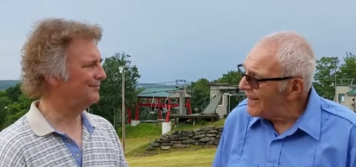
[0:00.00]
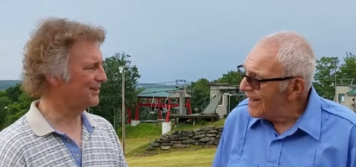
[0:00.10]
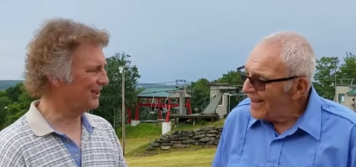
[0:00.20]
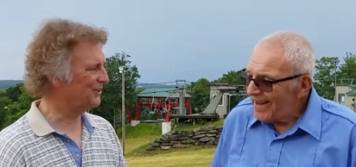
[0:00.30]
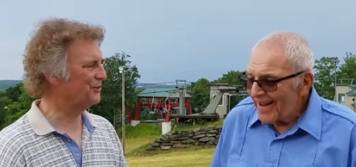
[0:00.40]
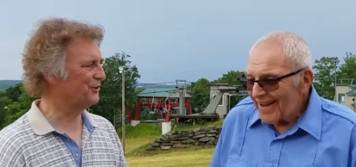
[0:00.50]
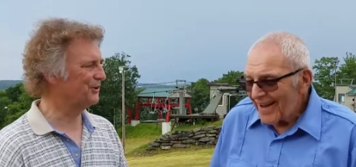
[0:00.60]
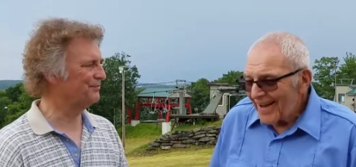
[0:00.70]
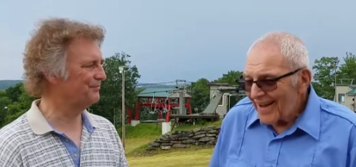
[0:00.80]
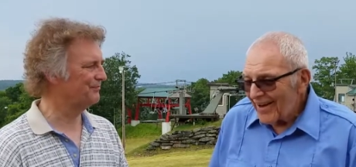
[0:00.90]
Speaker 1: Okay, good.
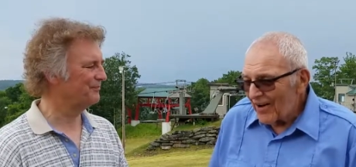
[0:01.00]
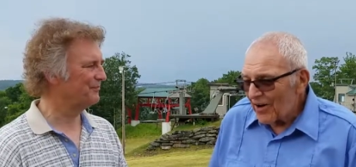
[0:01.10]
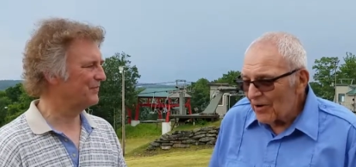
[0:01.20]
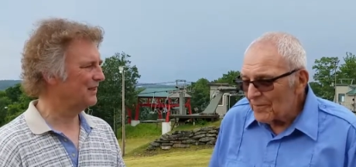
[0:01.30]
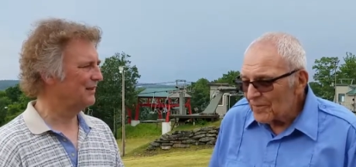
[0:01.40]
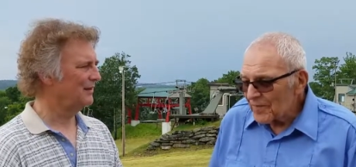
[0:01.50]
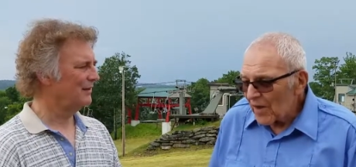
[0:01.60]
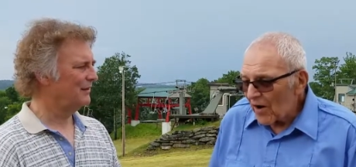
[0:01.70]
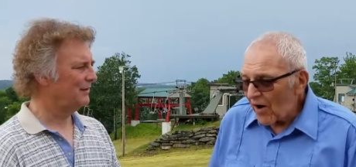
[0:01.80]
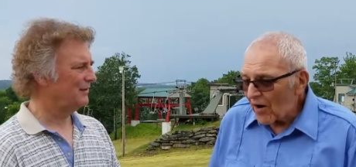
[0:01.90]
Um,
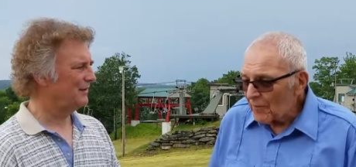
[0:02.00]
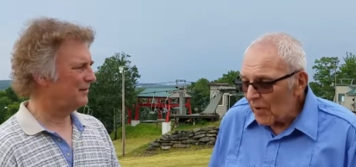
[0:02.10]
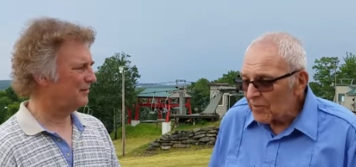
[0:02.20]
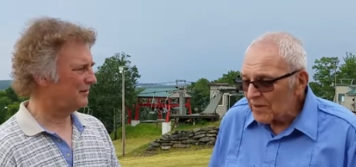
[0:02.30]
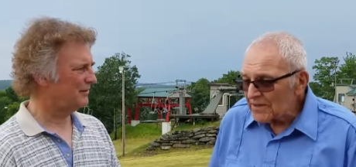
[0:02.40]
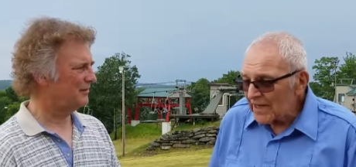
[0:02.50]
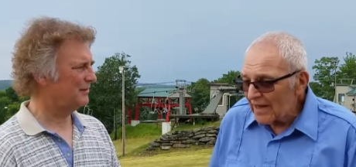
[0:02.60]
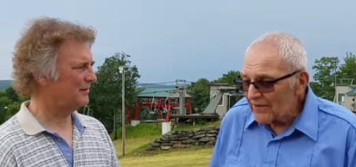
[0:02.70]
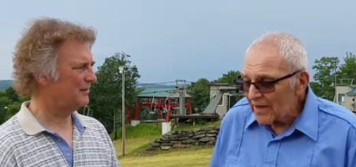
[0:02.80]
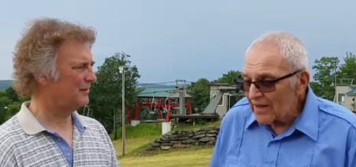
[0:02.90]
our public
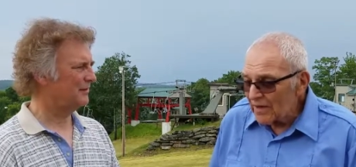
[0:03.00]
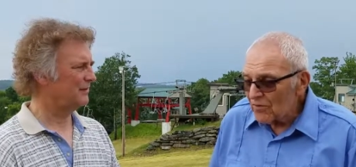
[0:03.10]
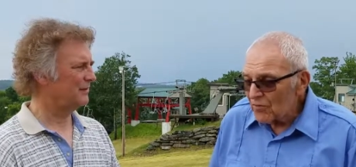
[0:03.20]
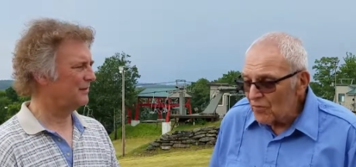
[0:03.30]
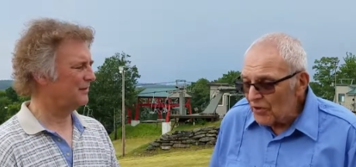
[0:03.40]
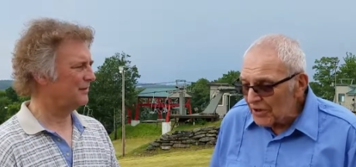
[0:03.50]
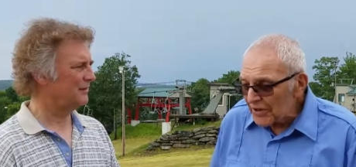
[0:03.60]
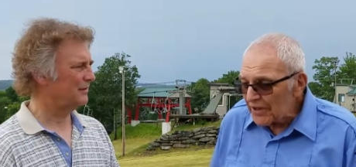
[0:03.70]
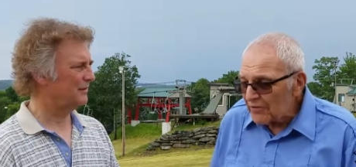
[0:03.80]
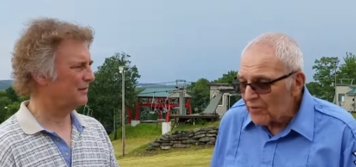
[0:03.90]
safety
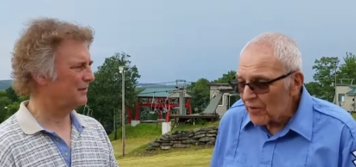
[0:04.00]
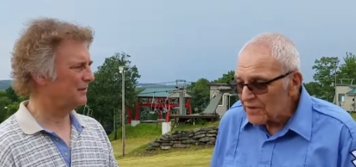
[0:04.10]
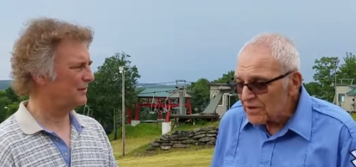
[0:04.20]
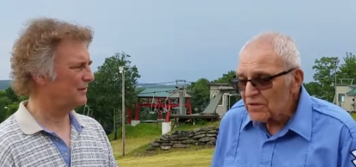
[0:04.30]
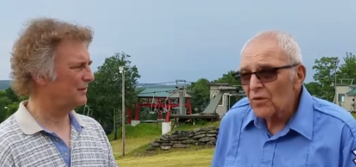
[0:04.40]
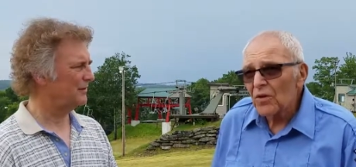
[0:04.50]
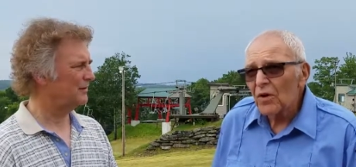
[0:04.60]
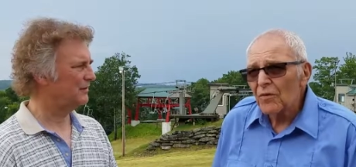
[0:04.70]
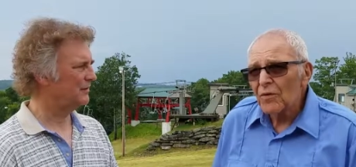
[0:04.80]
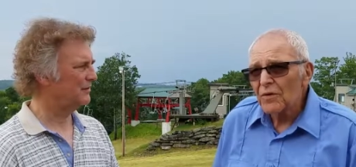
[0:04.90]
really enforces all our
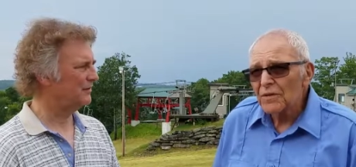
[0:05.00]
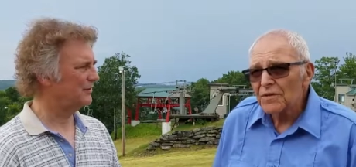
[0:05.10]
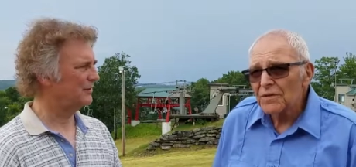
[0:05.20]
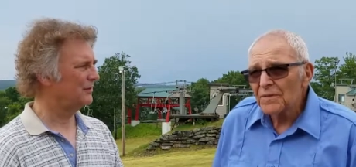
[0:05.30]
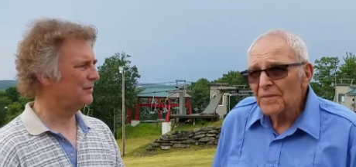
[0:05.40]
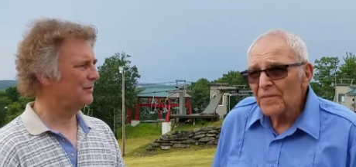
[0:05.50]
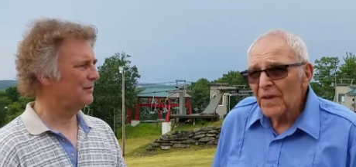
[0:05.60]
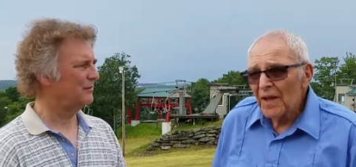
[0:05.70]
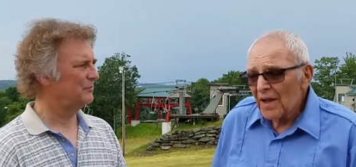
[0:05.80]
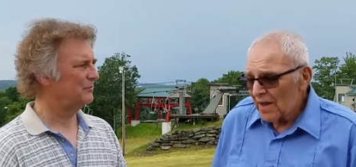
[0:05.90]
rules.
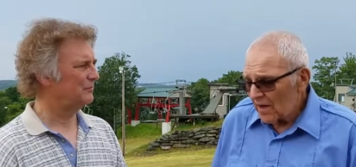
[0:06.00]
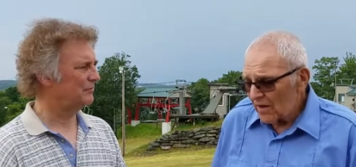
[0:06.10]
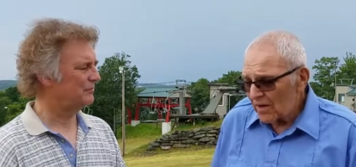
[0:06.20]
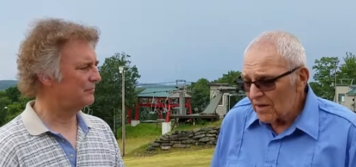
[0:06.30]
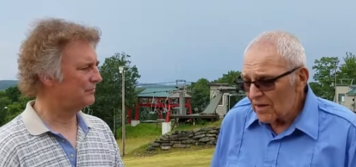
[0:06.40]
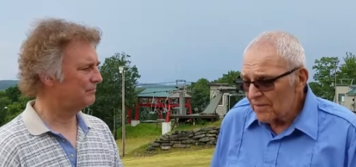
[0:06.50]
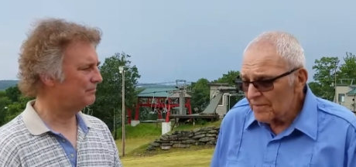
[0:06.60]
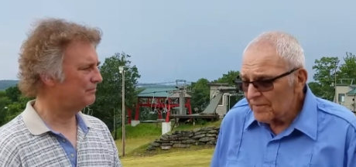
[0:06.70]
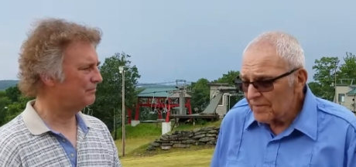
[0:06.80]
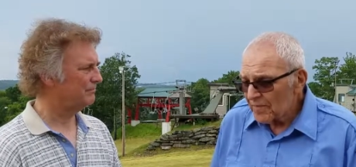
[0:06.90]
Um,
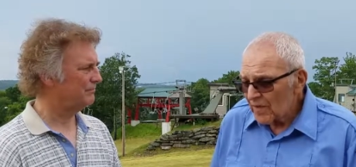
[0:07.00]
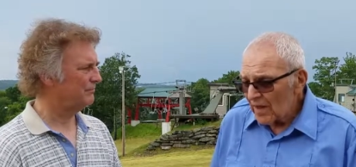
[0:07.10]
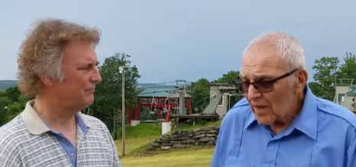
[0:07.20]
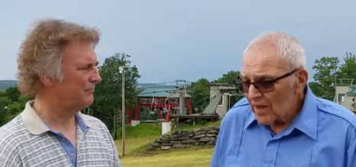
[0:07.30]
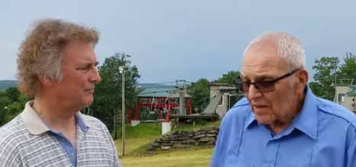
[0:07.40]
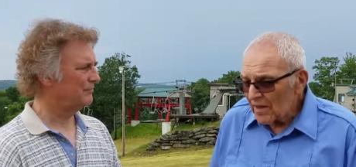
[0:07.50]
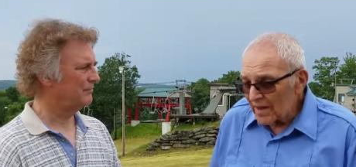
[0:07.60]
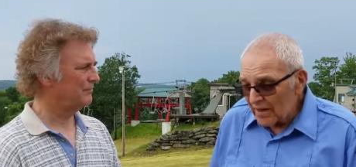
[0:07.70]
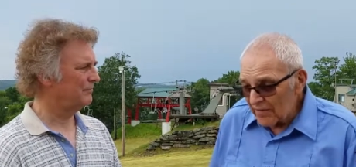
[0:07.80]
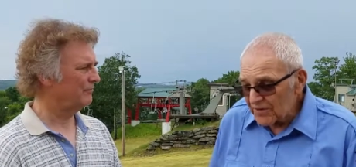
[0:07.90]
they
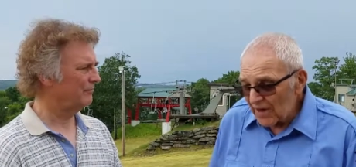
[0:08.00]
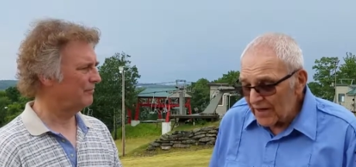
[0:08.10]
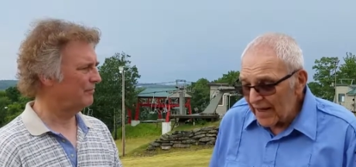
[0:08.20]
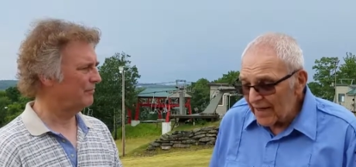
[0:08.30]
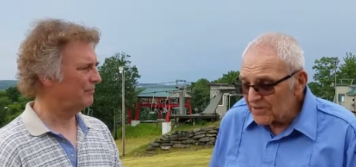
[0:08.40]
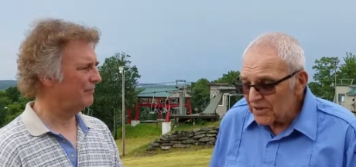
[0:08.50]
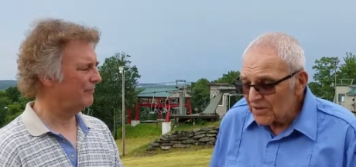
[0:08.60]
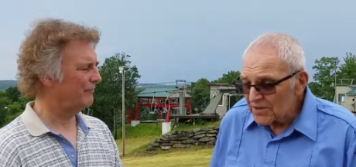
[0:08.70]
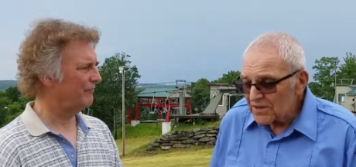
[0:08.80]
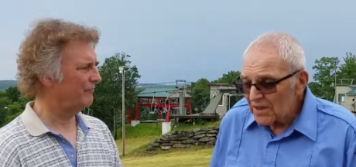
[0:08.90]
give
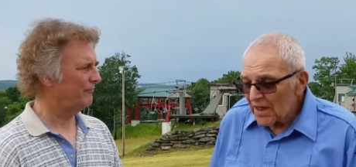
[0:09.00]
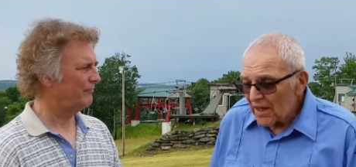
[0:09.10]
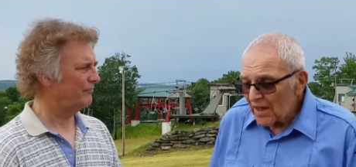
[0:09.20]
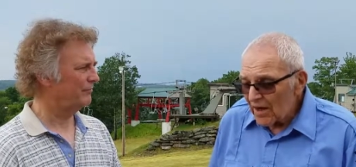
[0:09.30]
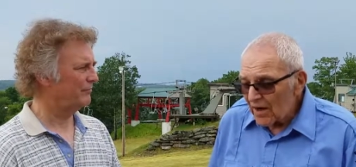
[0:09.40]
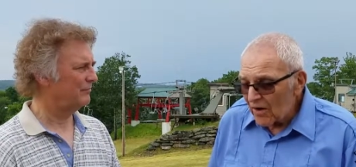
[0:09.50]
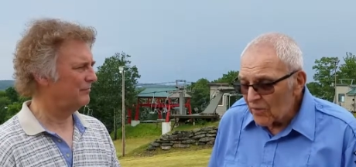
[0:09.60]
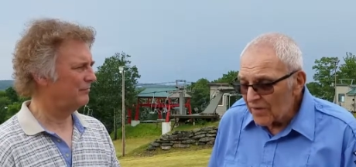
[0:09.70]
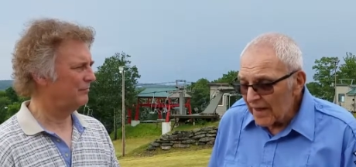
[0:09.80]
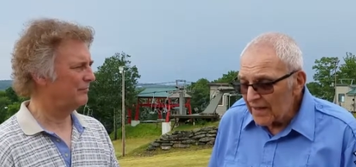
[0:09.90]
citations. Uh,
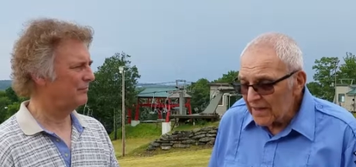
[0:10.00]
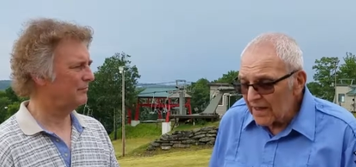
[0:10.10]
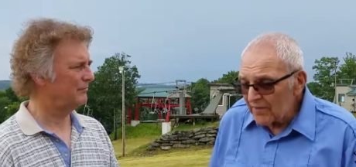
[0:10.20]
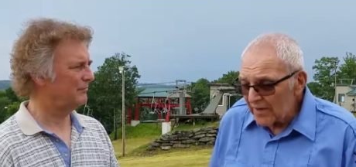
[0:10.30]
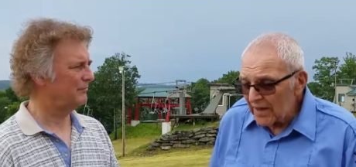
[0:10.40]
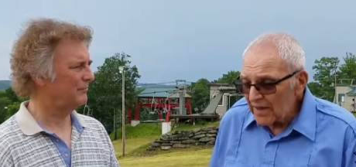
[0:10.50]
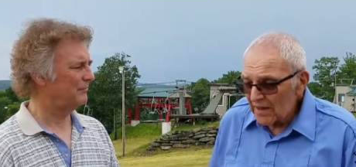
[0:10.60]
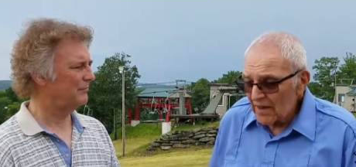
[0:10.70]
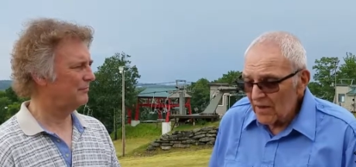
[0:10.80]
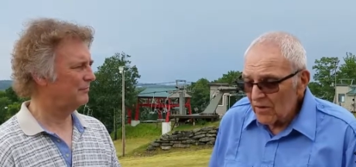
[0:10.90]
with ATV
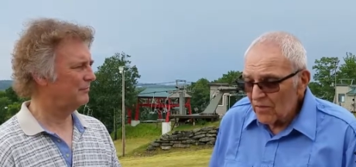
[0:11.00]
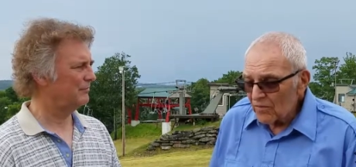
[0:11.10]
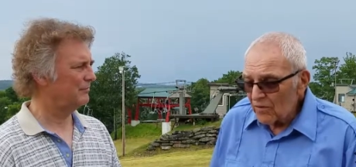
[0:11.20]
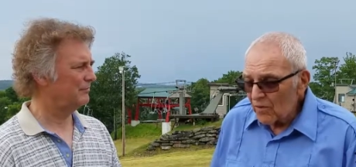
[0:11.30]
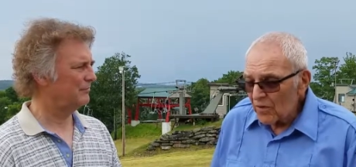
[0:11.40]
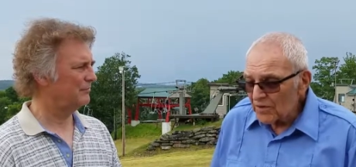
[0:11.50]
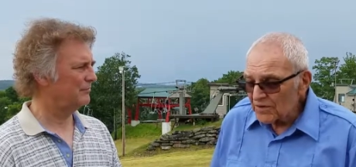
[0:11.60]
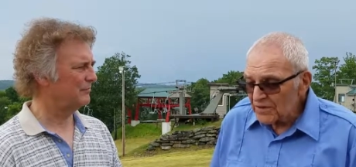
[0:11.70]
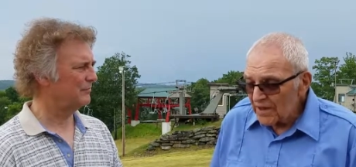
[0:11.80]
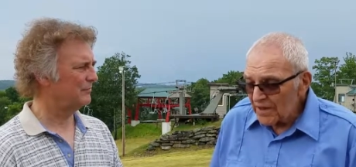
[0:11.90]
rules,
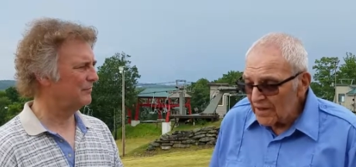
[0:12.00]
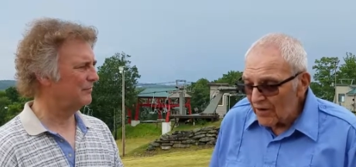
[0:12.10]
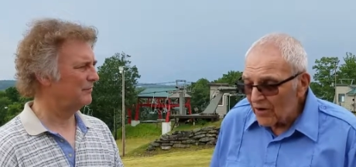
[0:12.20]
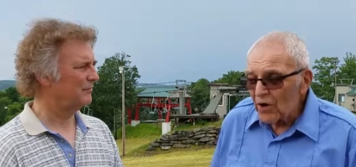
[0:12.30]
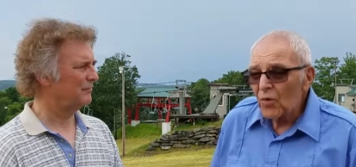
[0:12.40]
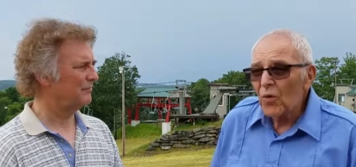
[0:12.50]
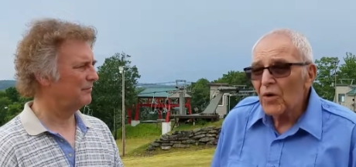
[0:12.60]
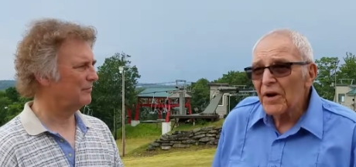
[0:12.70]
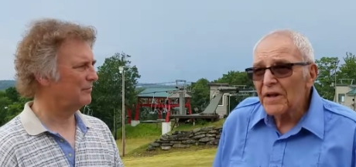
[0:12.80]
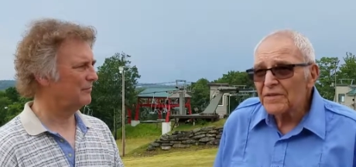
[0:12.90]
there are no
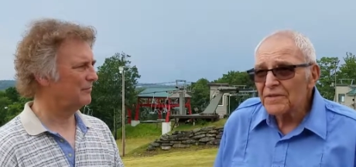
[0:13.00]
warnings